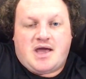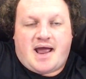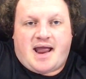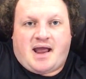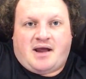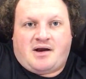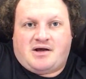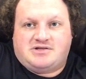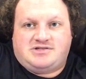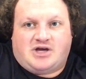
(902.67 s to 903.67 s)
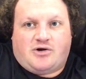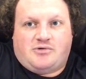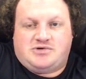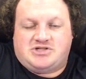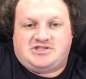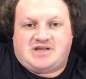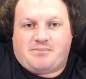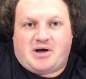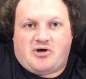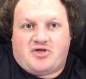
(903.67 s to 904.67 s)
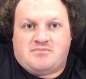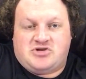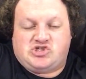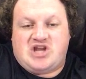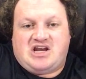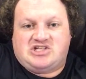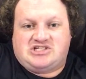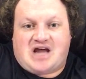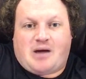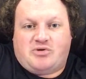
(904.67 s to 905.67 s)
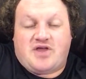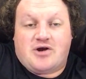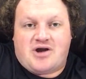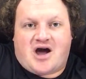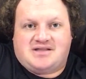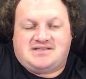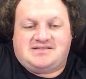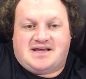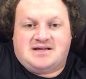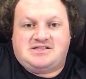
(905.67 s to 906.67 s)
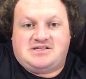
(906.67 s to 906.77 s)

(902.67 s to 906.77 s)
And so both of them just need to stop with their nonsense,